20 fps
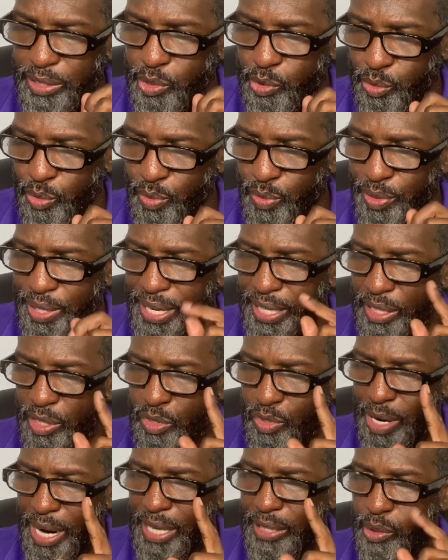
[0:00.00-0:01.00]
truth and
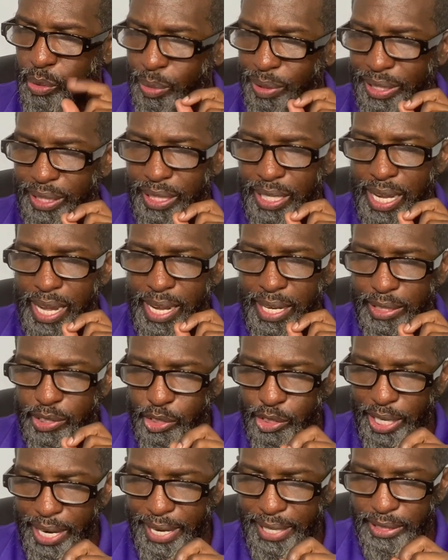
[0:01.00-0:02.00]
gradually
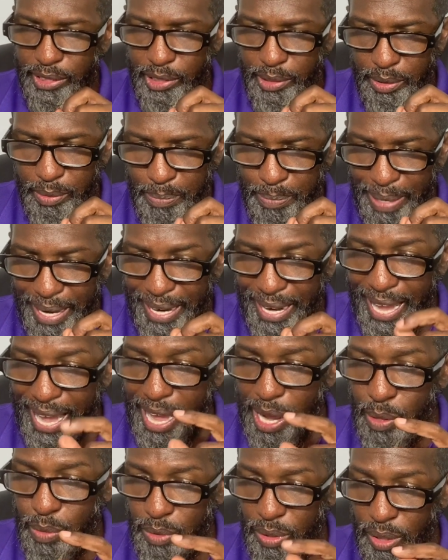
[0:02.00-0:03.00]
change my
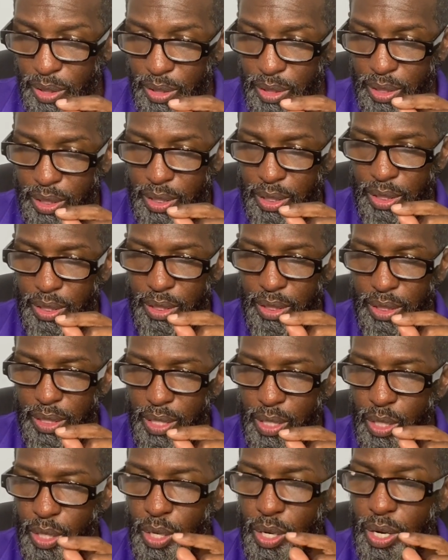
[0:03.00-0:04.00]
outlook
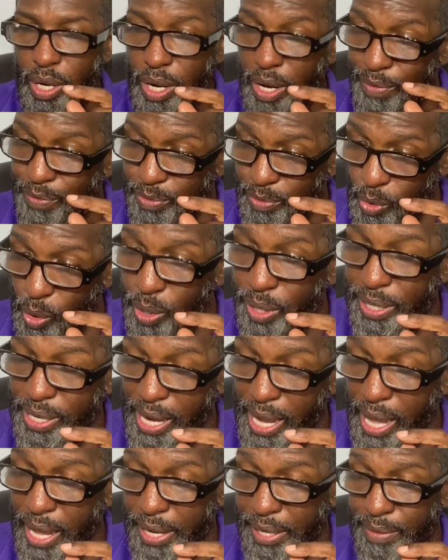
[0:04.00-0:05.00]
on
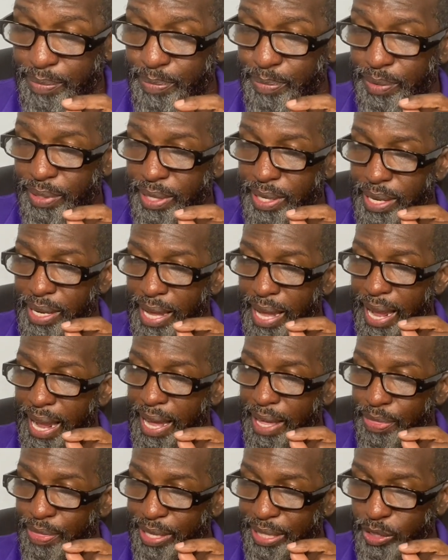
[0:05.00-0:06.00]
God
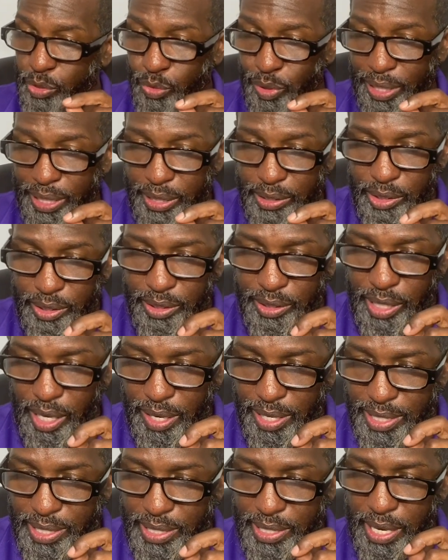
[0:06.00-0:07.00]
and these religions that
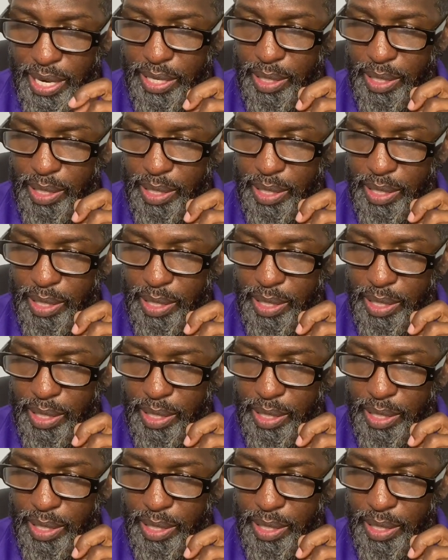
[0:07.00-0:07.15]
are set